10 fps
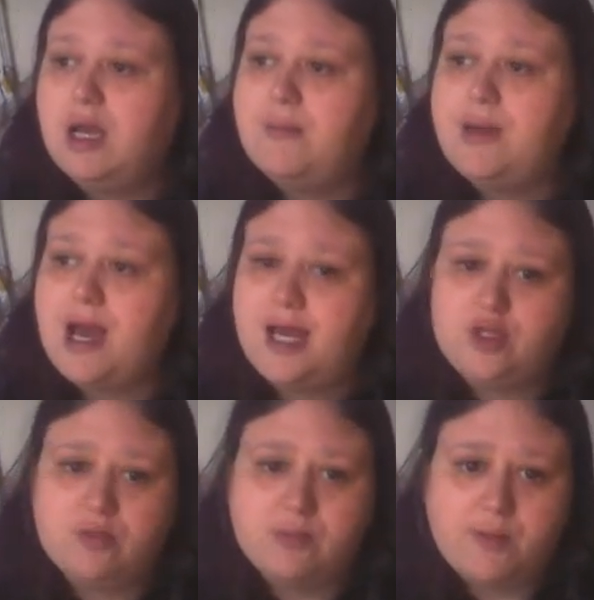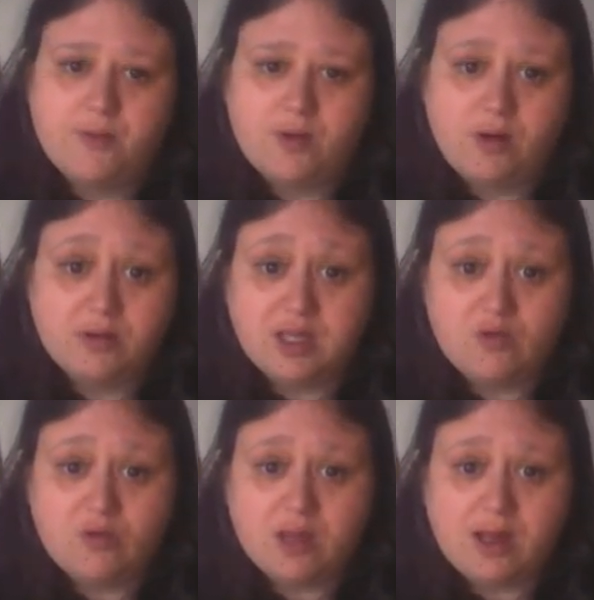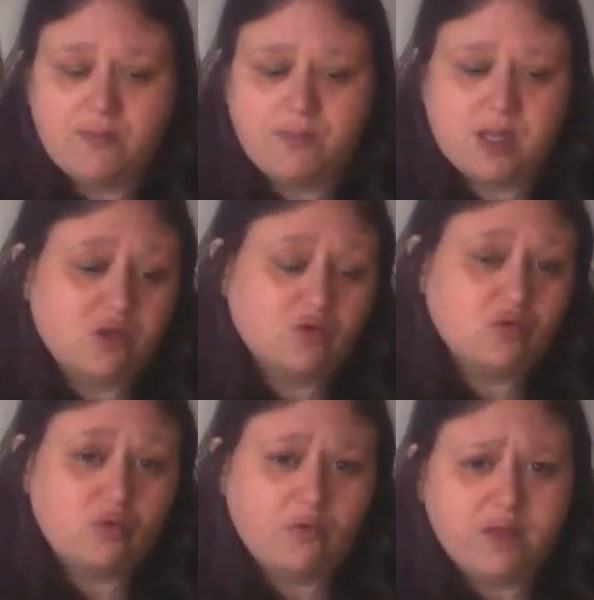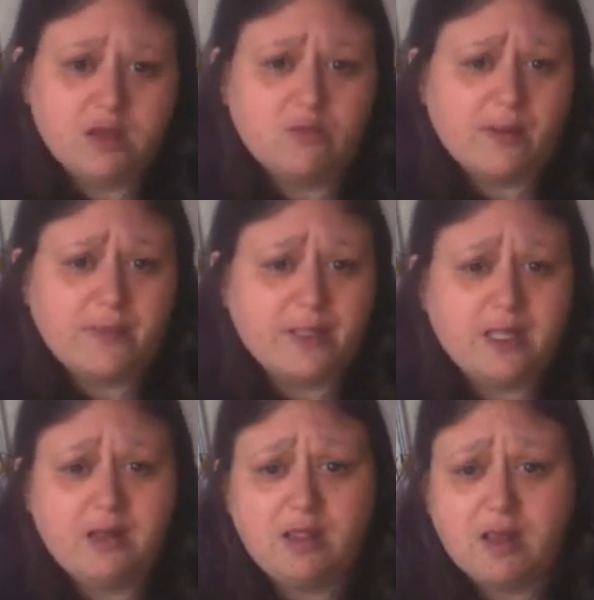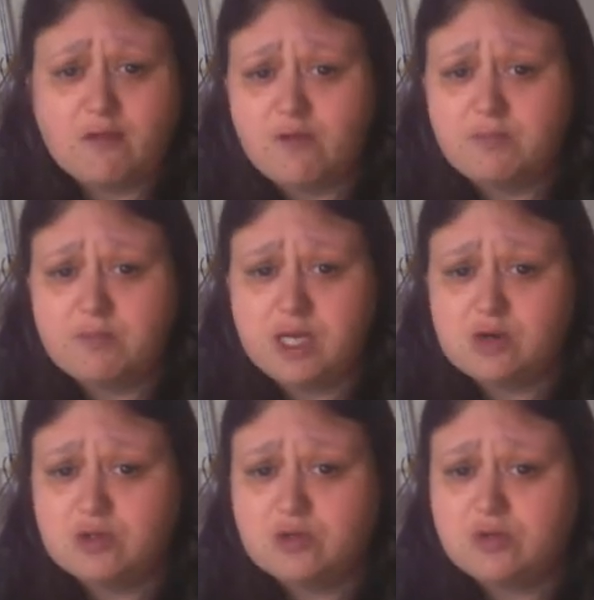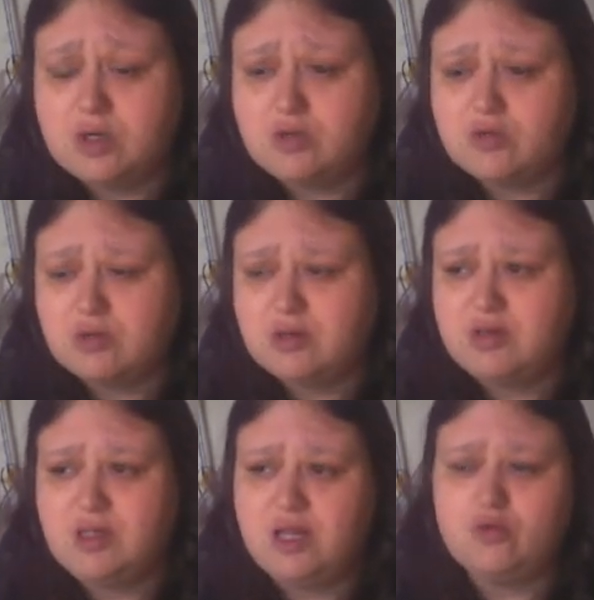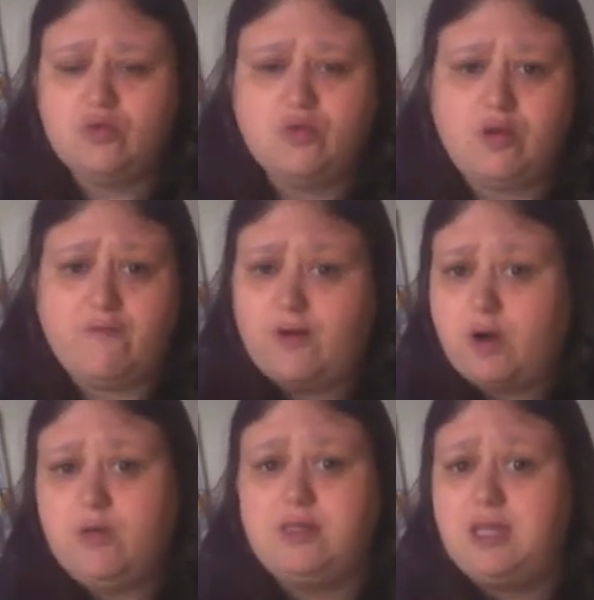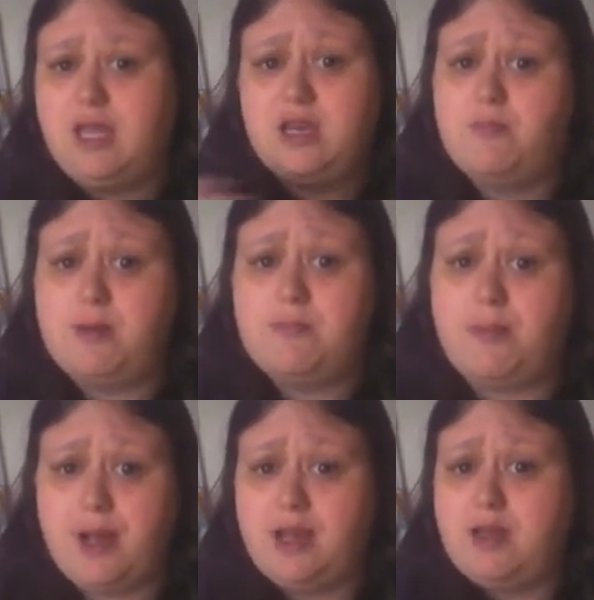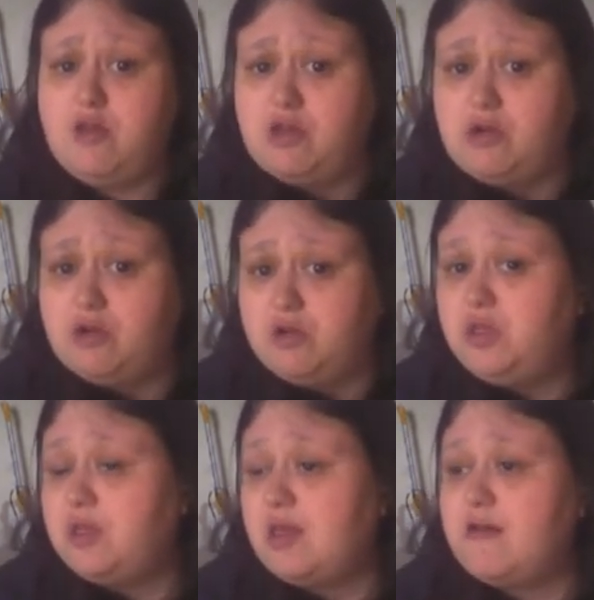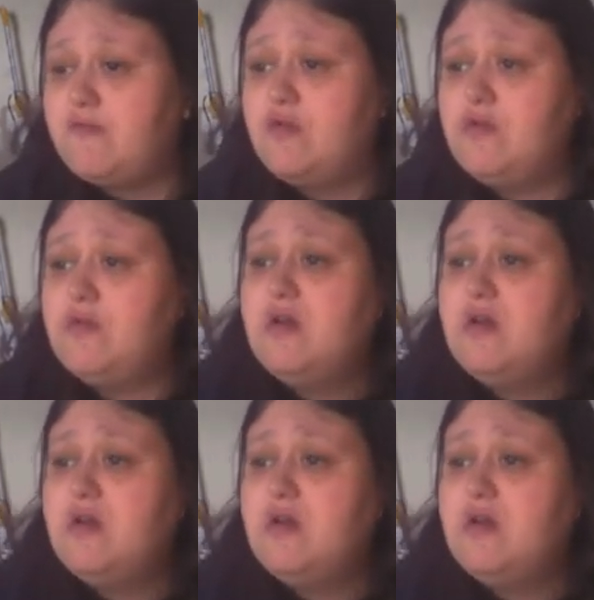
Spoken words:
Asked them about our nail clipping. I don't know if they'll maybe do it there for me or no. Because I don't know the full extent of what my package includes that I've got.